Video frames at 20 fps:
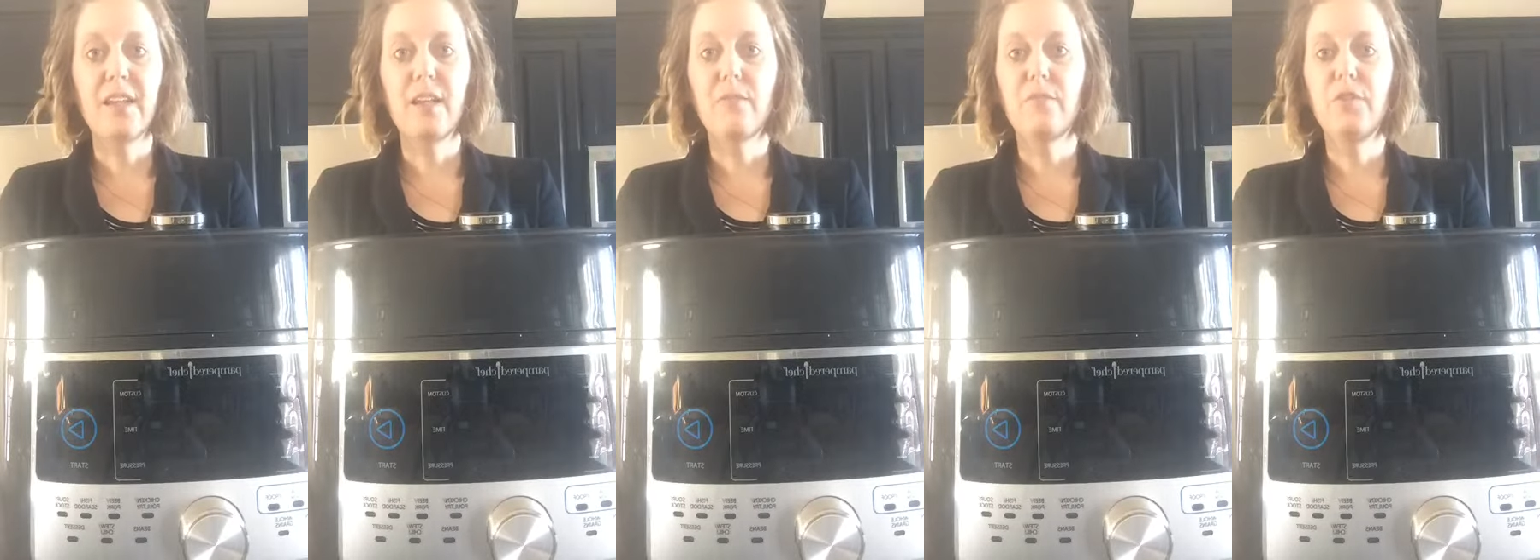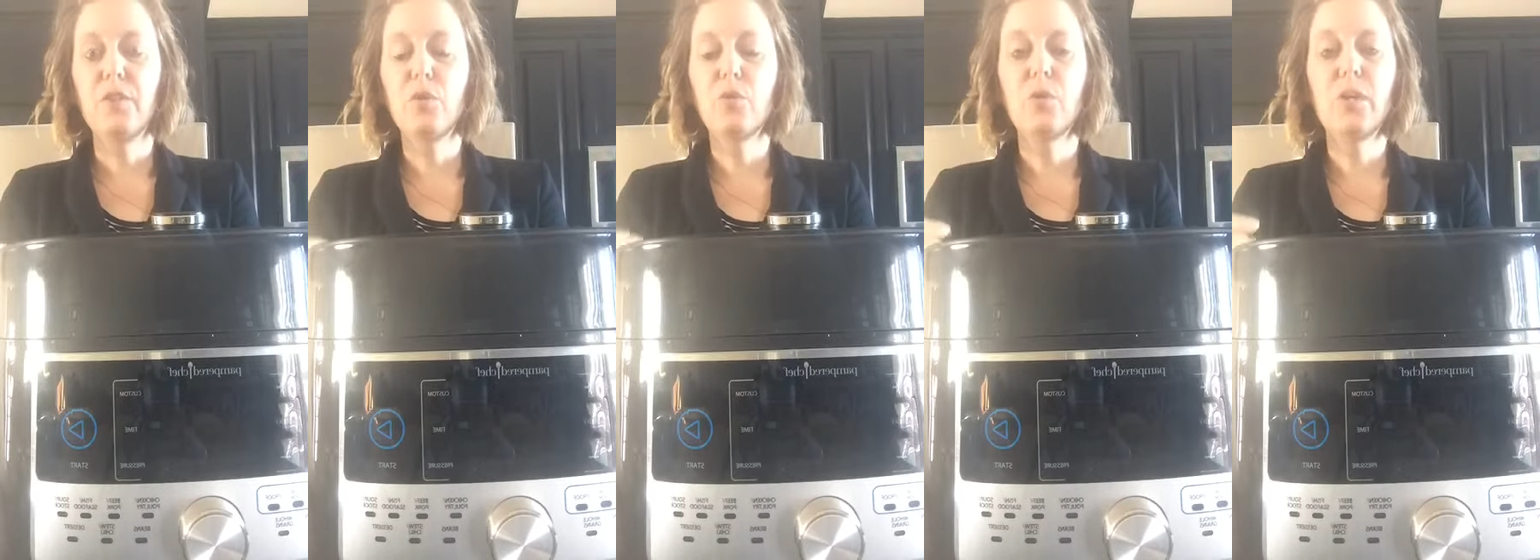
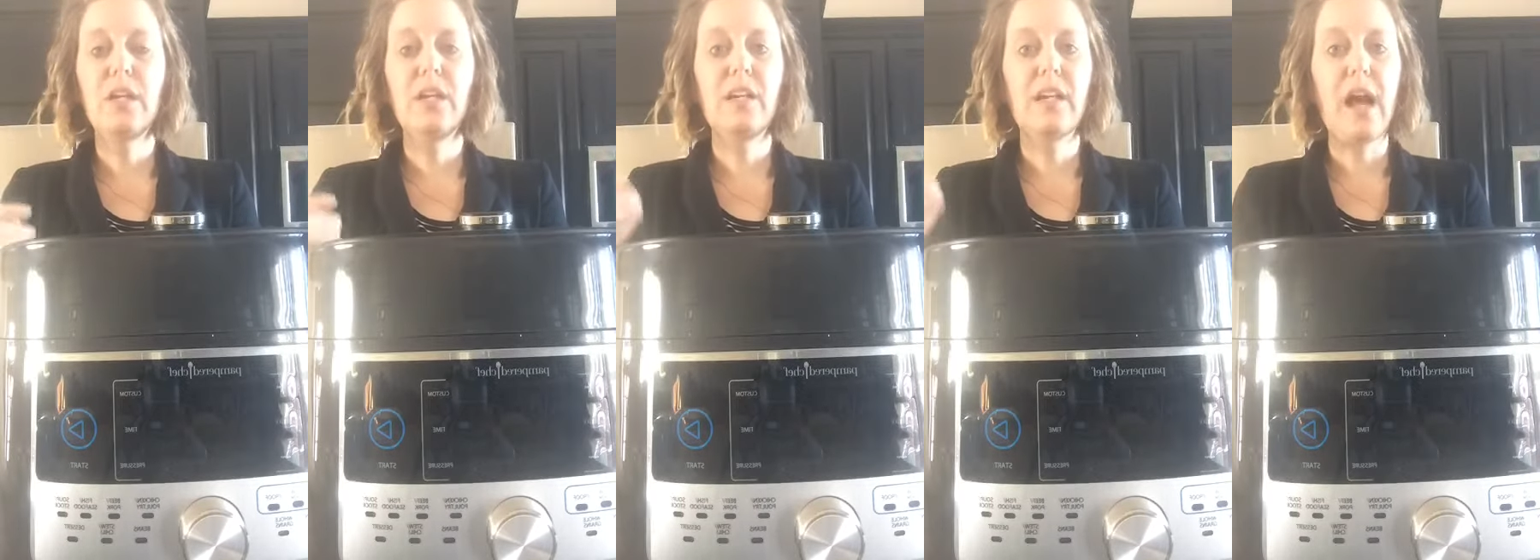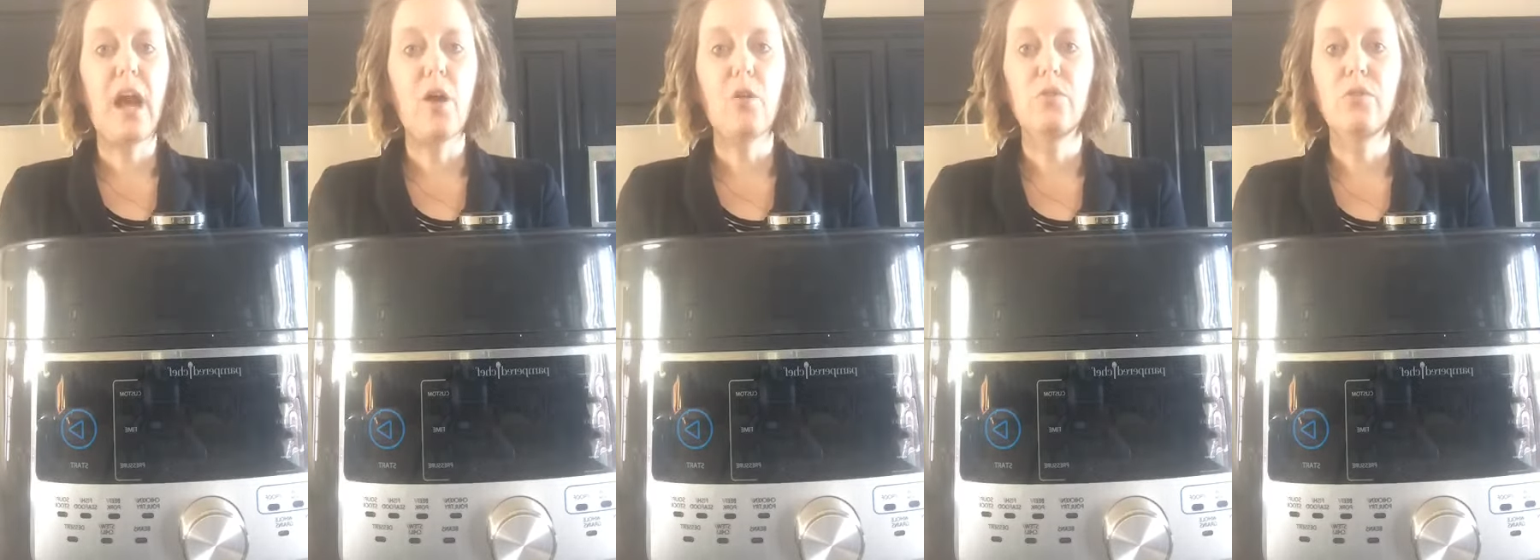if you eat
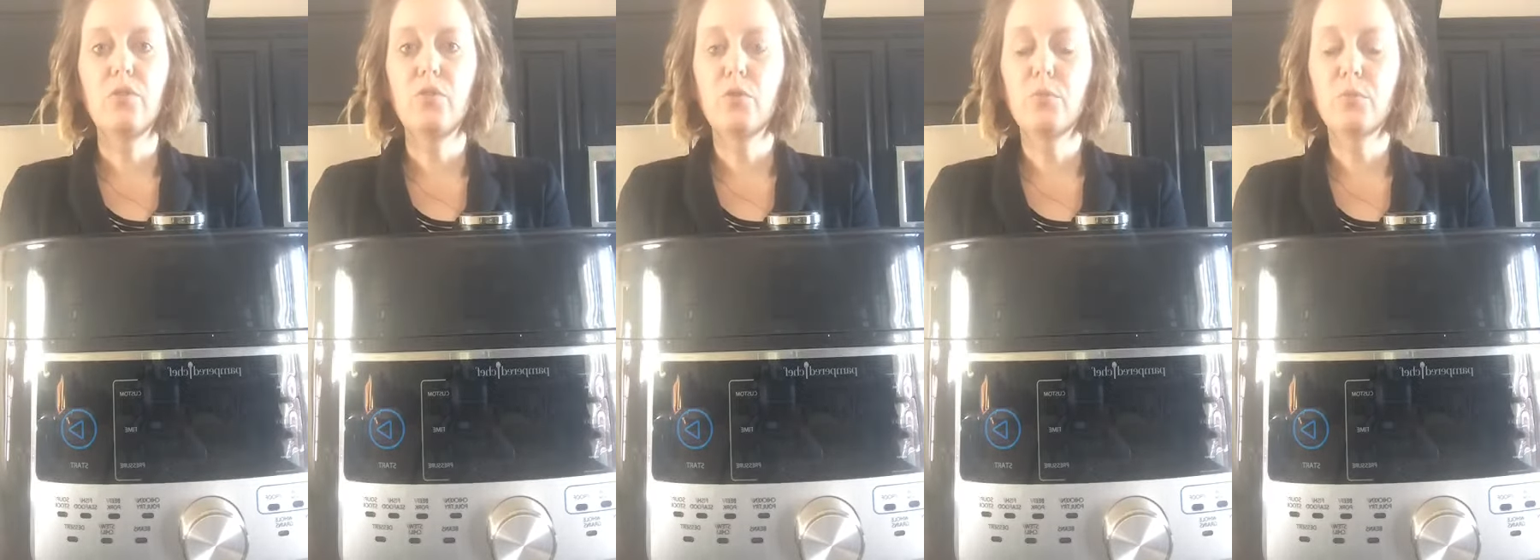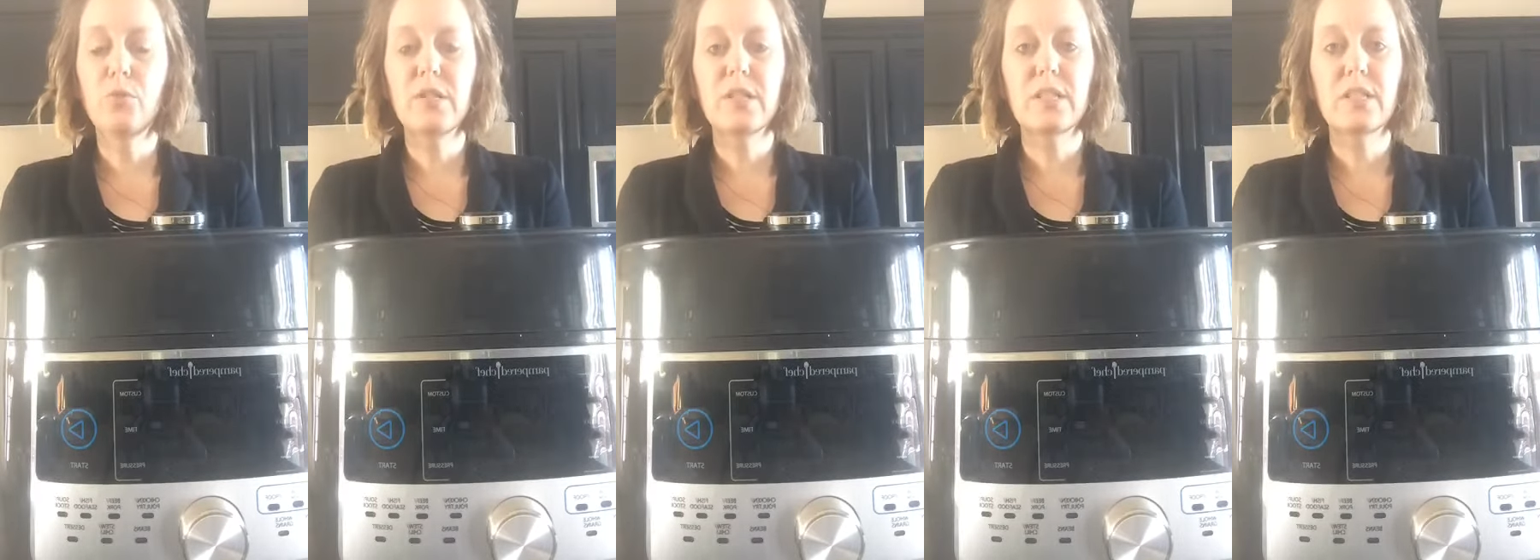out
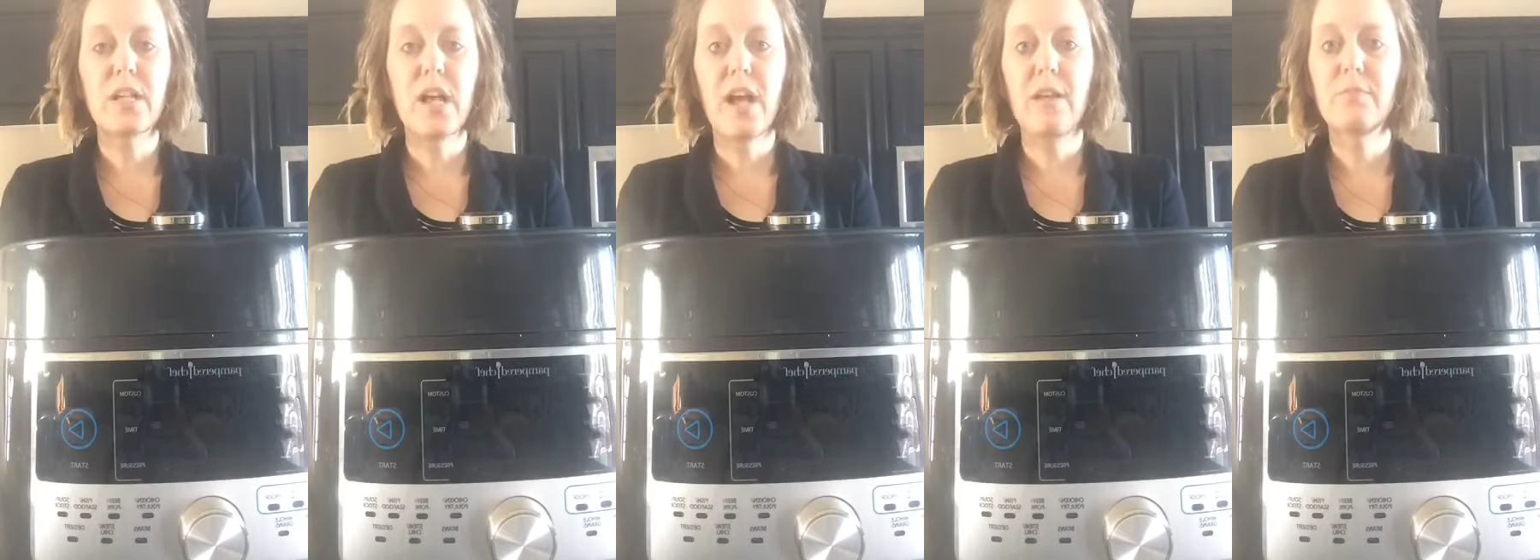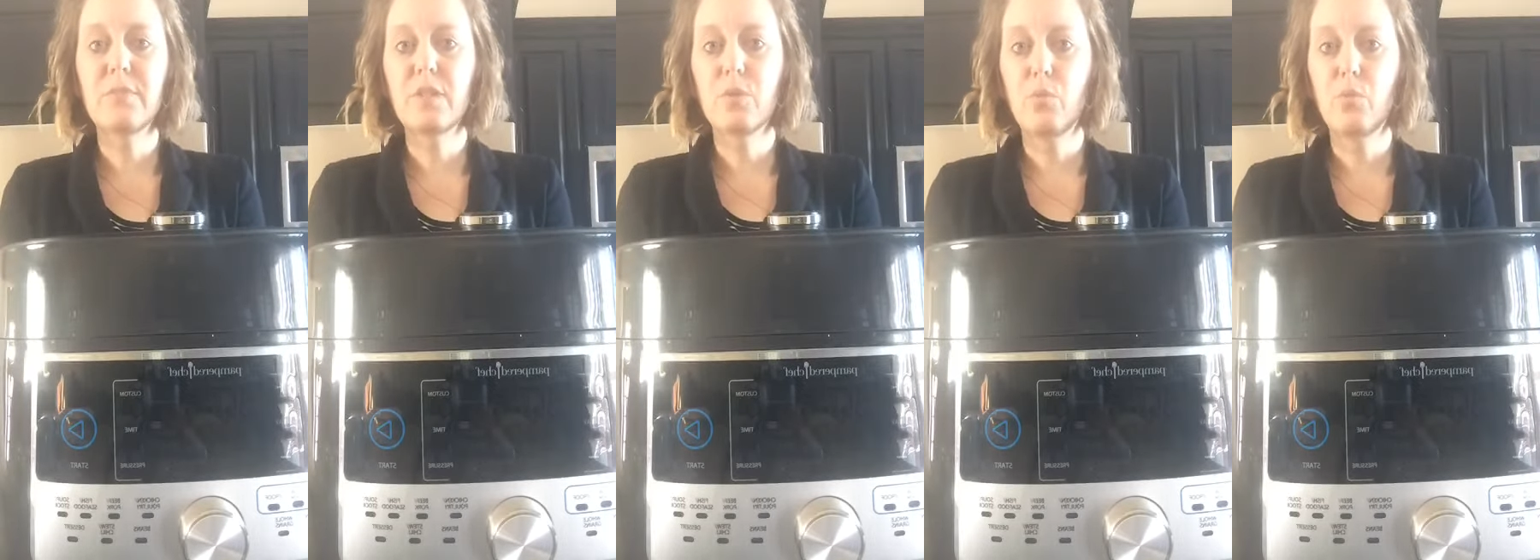numerous times